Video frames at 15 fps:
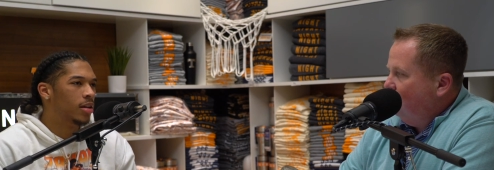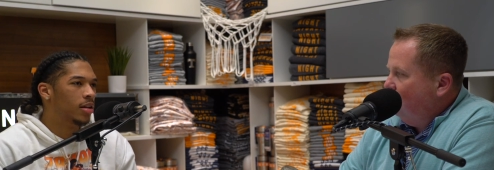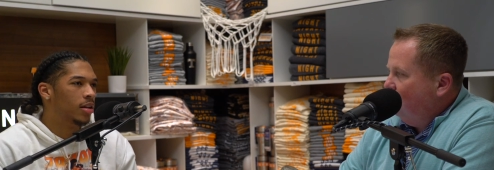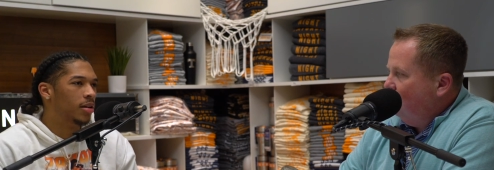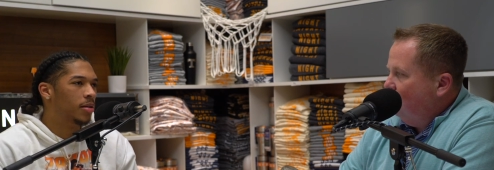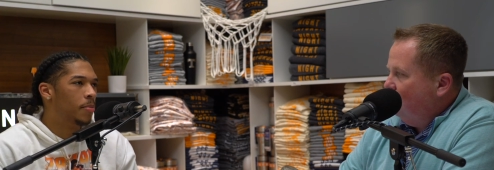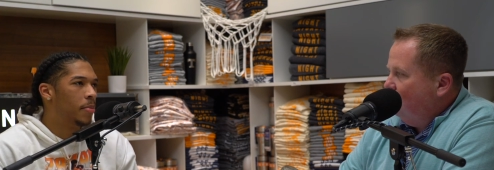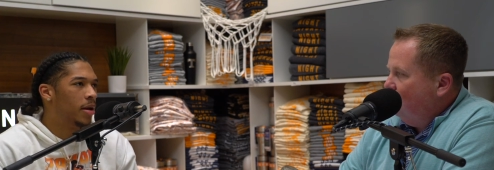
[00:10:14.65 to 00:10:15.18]

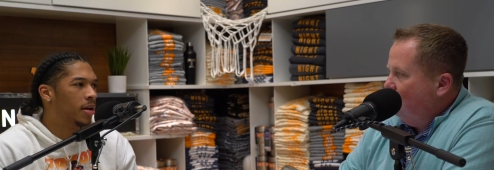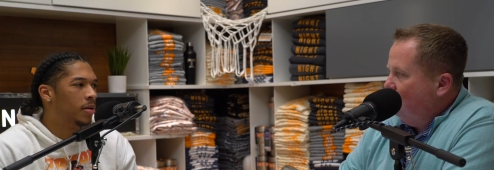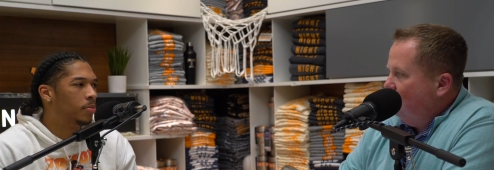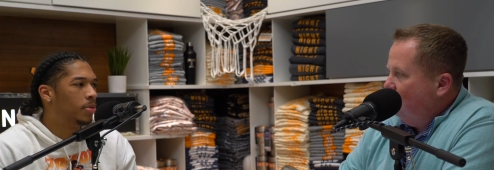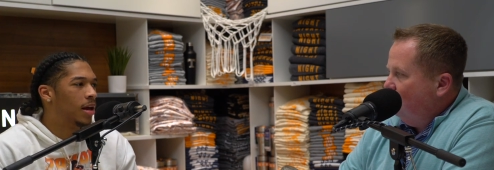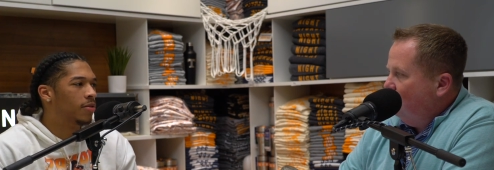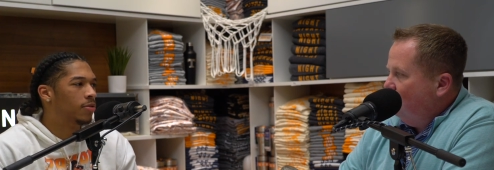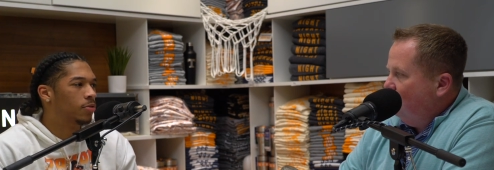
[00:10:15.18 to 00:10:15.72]
Speaker 1: the main
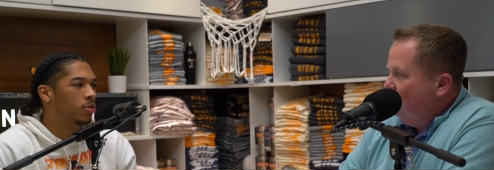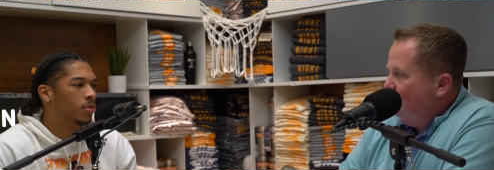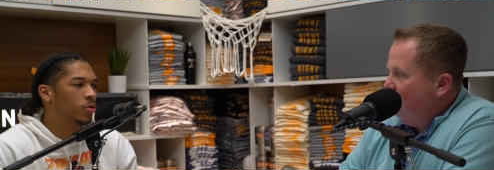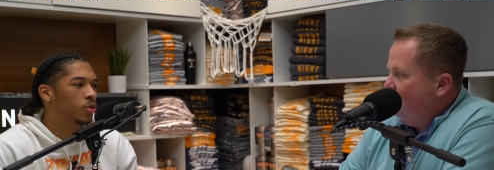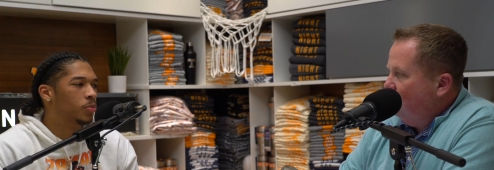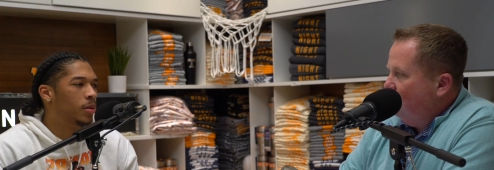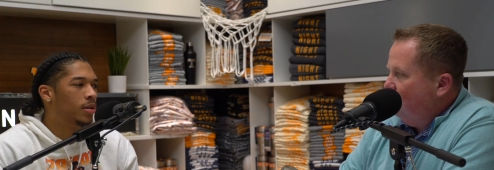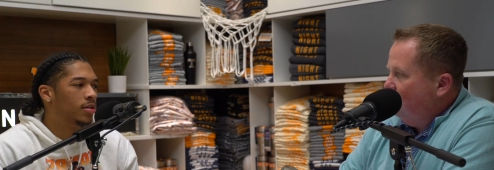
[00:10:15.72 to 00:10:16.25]
platform
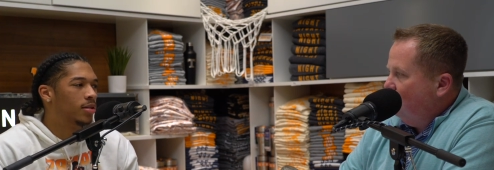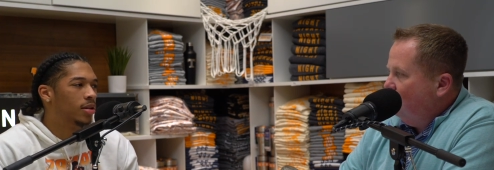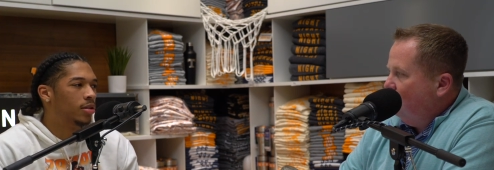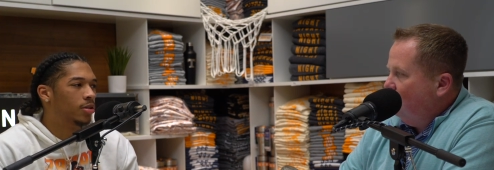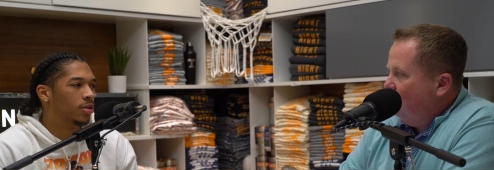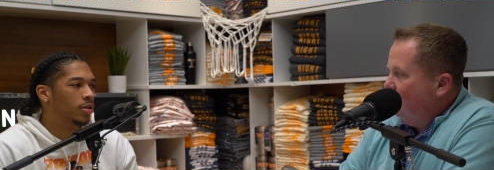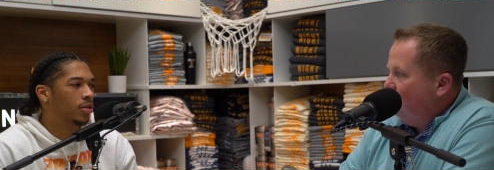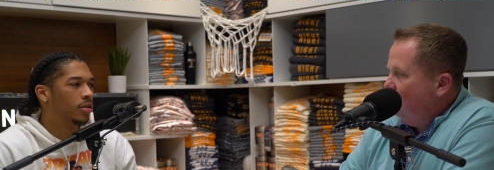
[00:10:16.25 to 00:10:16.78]
was Penn
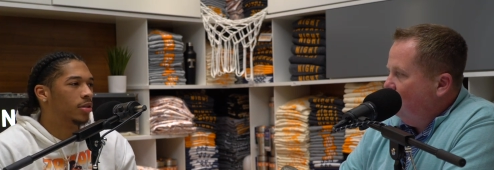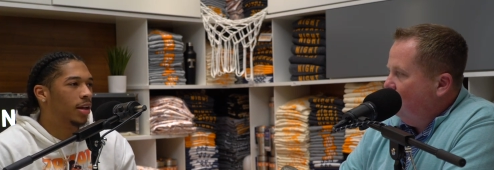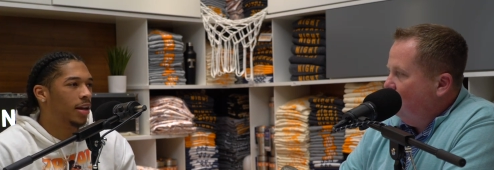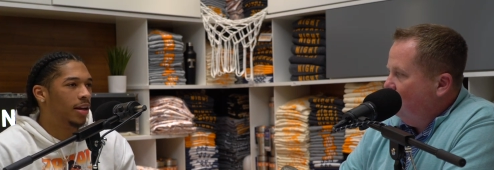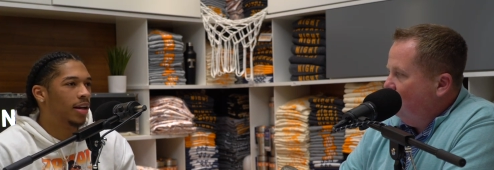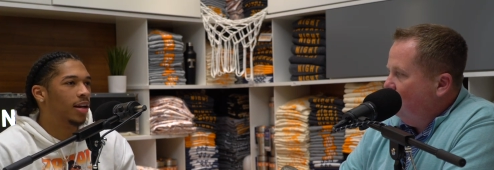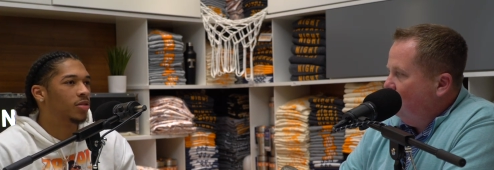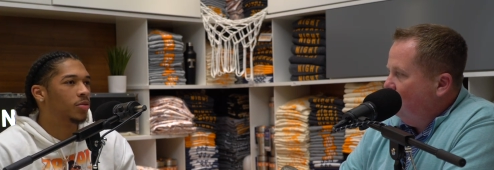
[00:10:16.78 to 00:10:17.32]
Station,
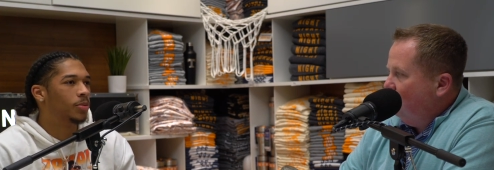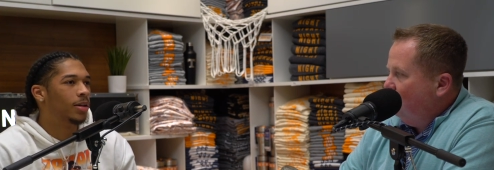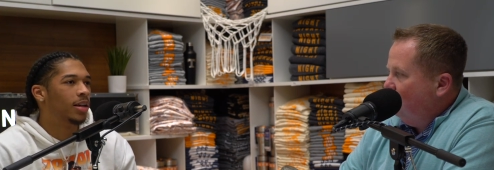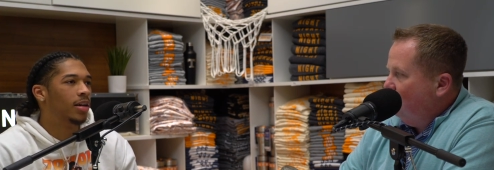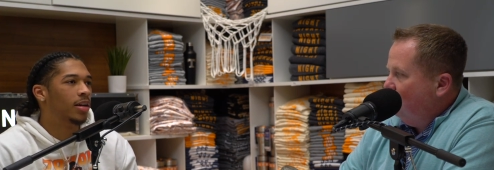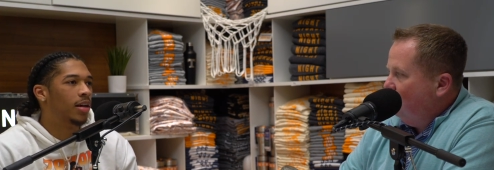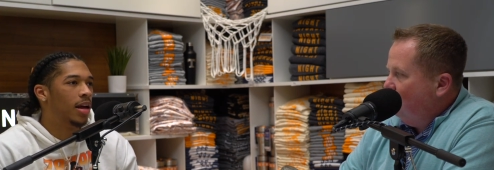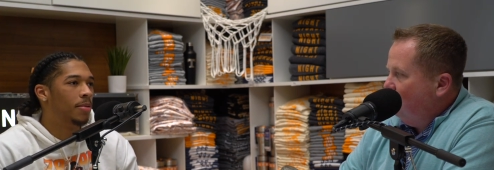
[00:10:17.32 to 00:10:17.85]
and that's
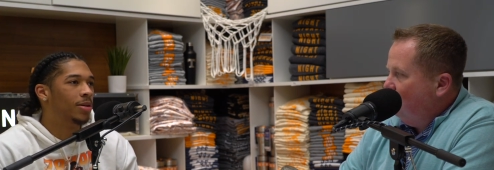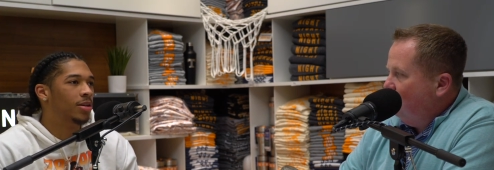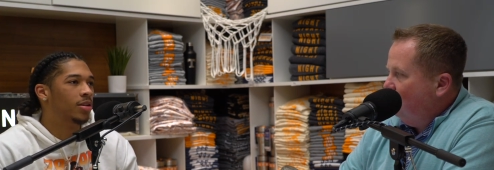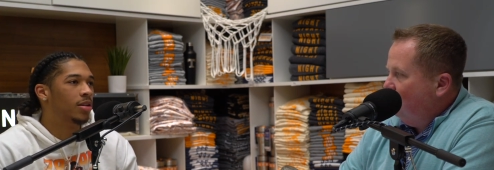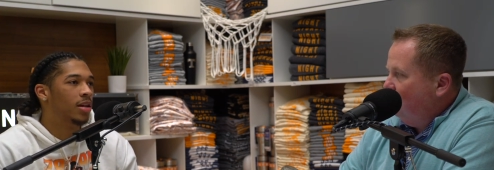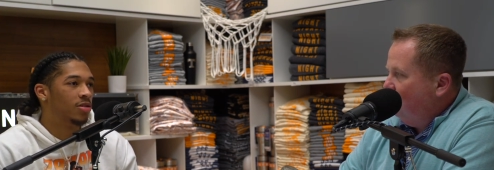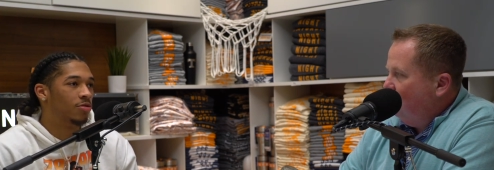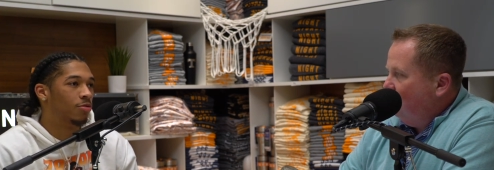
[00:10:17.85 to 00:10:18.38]
where
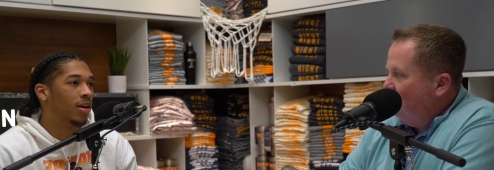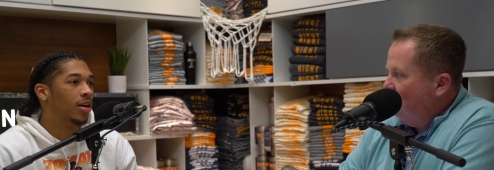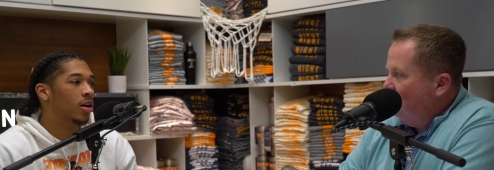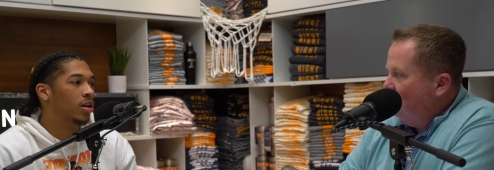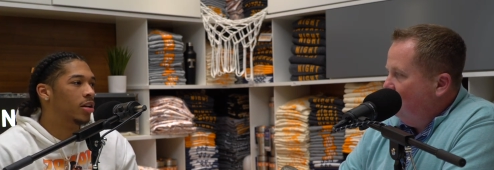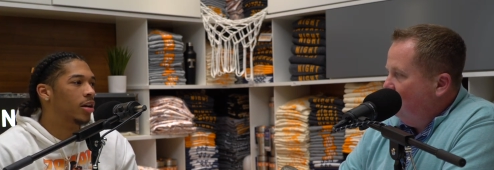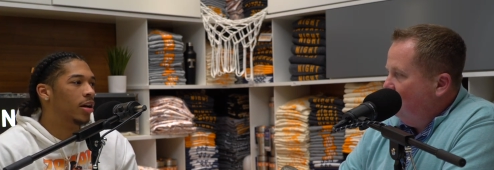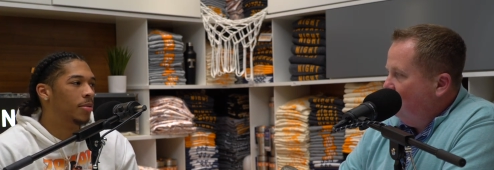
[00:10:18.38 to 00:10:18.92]
MS. It's right
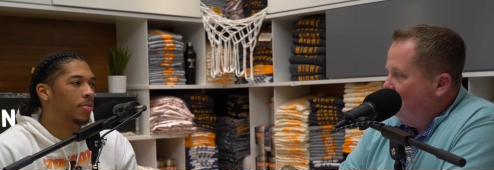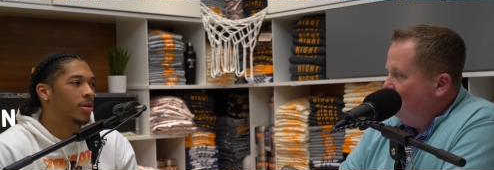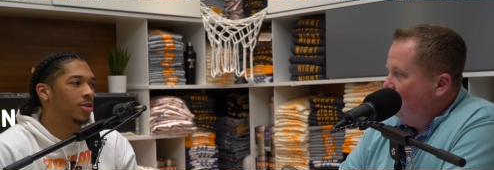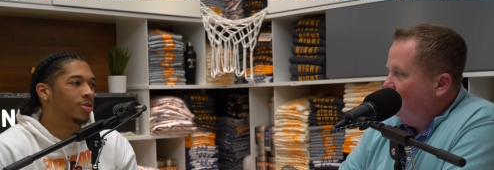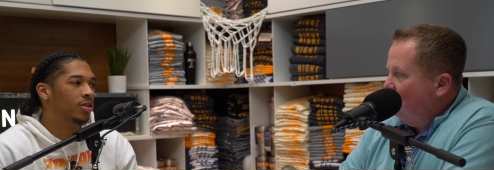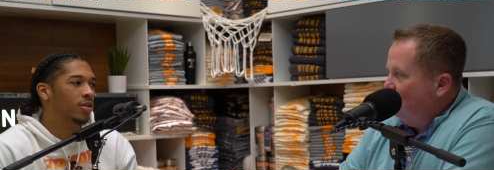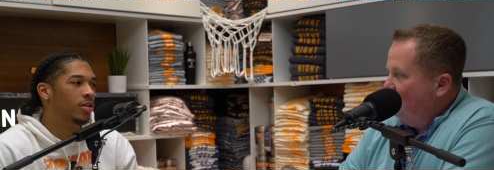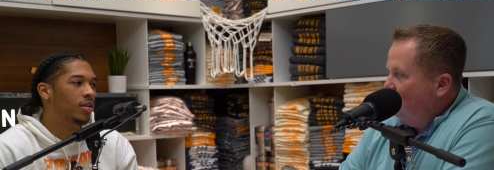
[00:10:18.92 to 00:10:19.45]
under
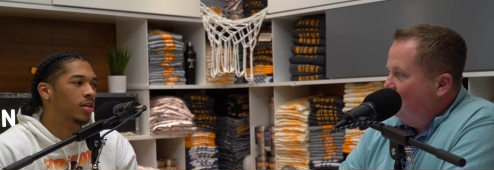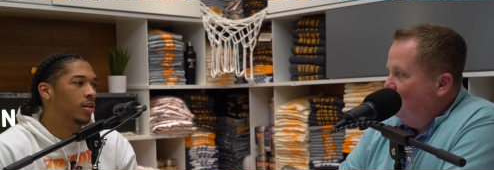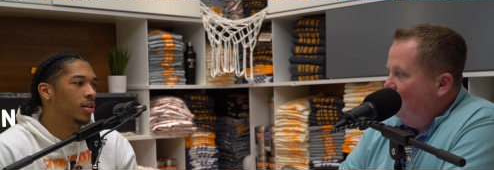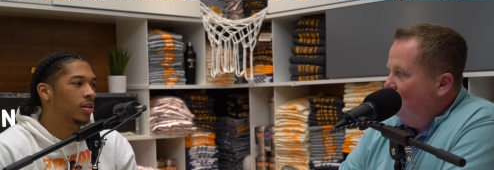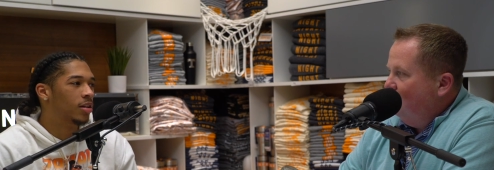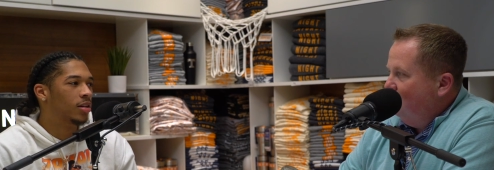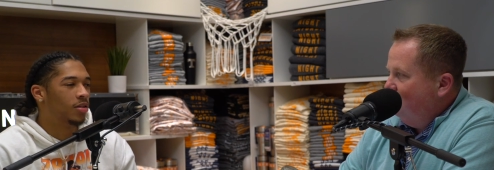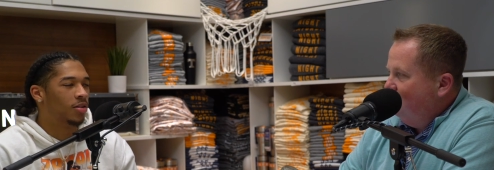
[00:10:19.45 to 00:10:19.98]
MSG. Yeah.